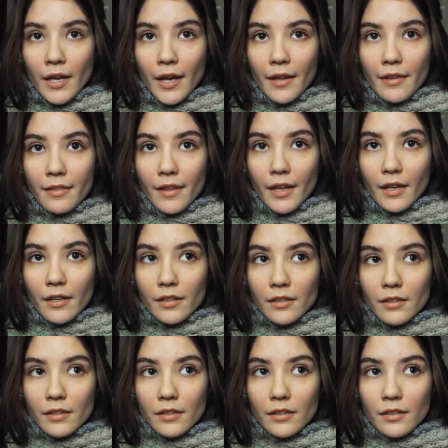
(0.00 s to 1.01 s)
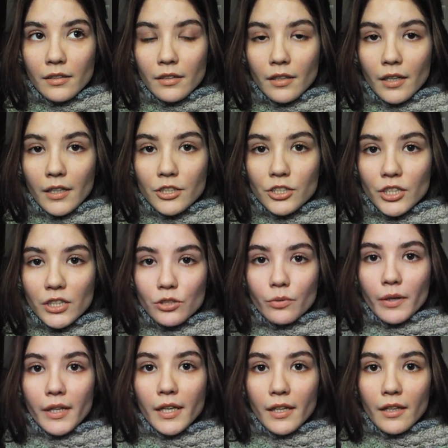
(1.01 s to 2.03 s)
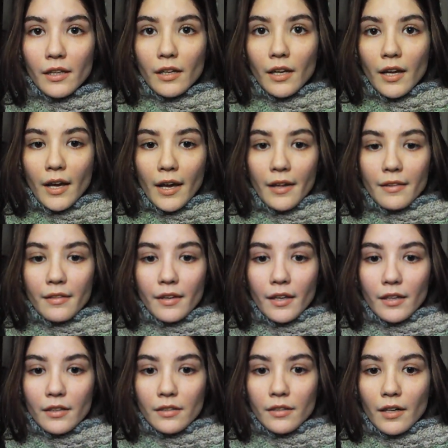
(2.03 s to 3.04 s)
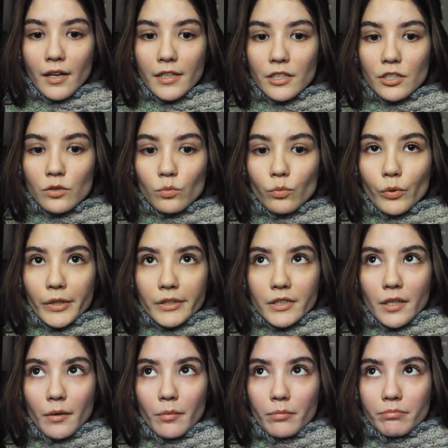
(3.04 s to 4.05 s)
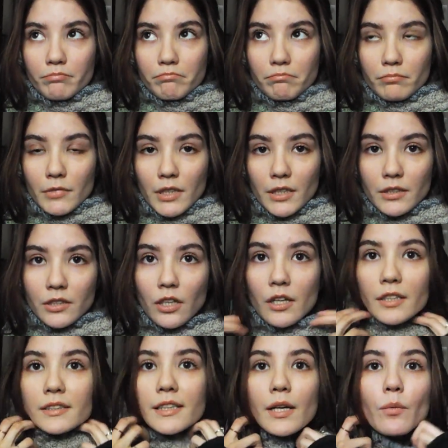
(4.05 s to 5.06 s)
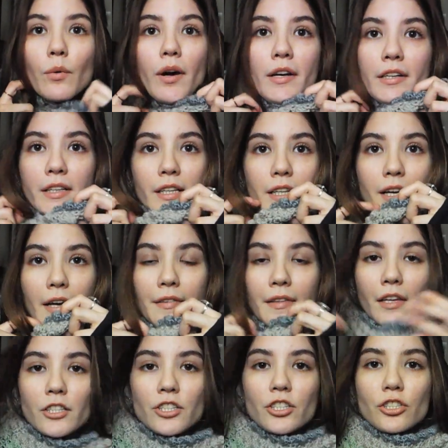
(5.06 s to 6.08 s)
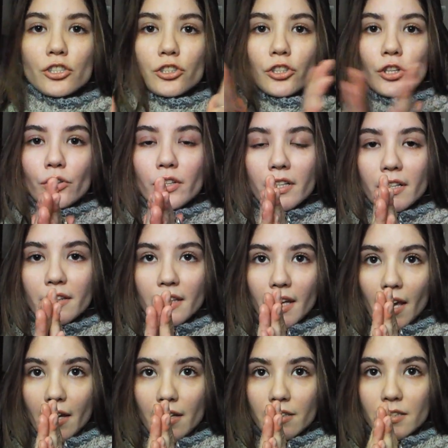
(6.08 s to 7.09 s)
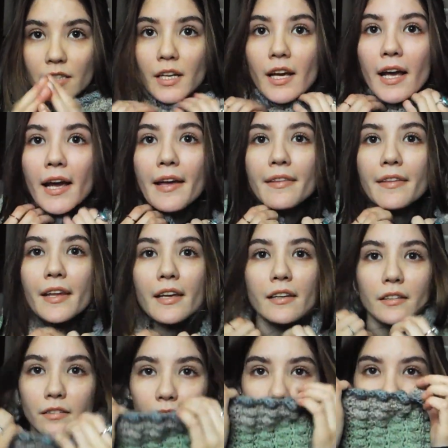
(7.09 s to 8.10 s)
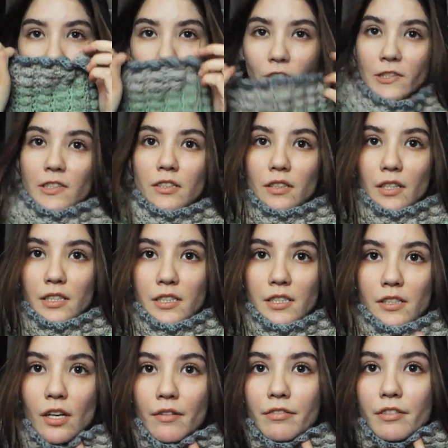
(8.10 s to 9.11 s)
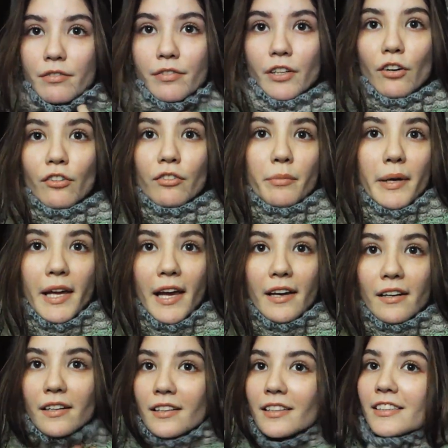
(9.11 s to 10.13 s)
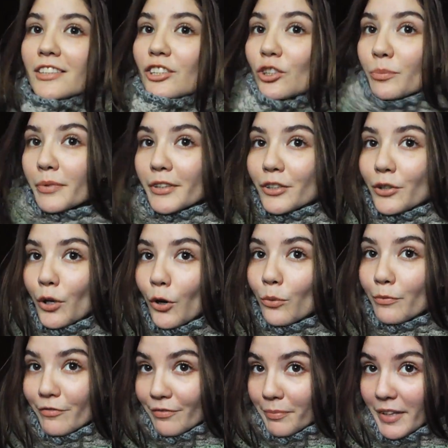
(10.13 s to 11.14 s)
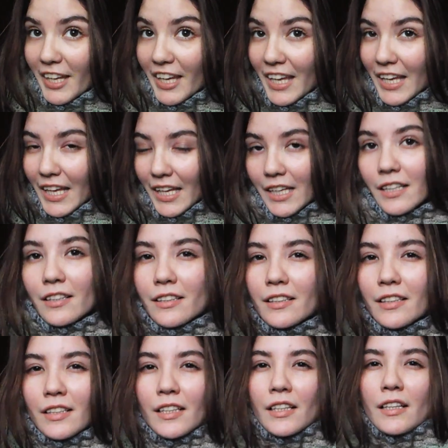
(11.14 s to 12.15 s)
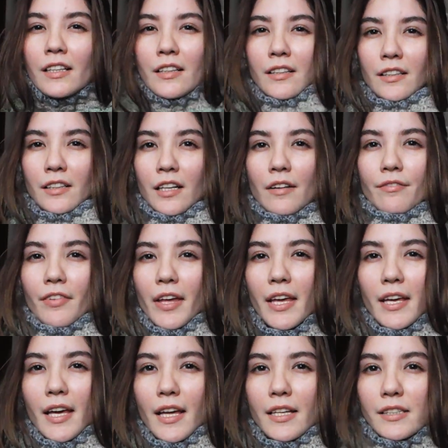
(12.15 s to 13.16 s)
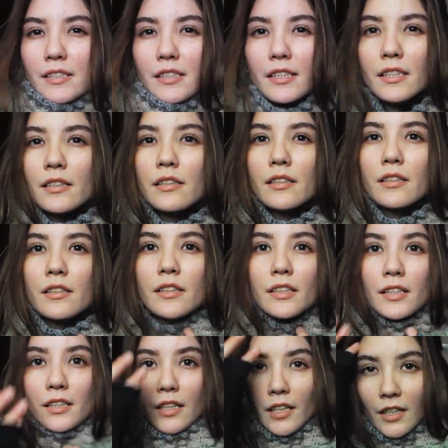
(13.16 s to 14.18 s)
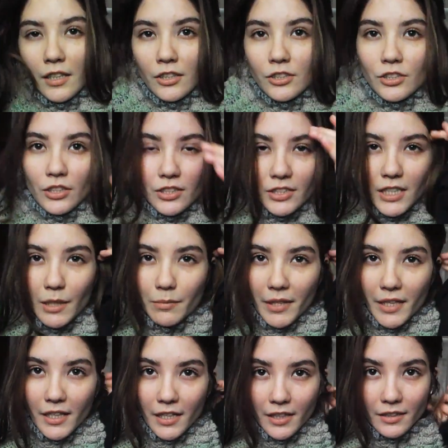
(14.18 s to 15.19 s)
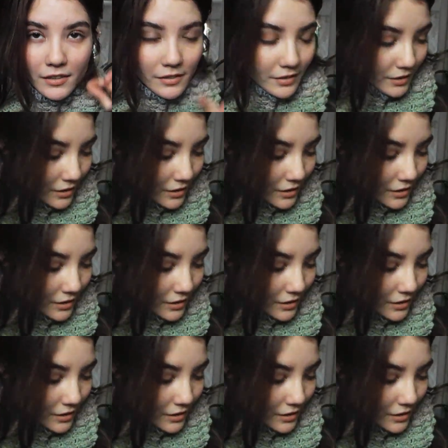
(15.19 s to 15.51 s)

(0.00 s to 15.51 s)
and then I chained 20, and then I just worked up as long as I wanted it, and then just sewed it at the end. And then it's enough to fit over my head, and it's super comfy. Comfy, yes. So I'll just keep that on.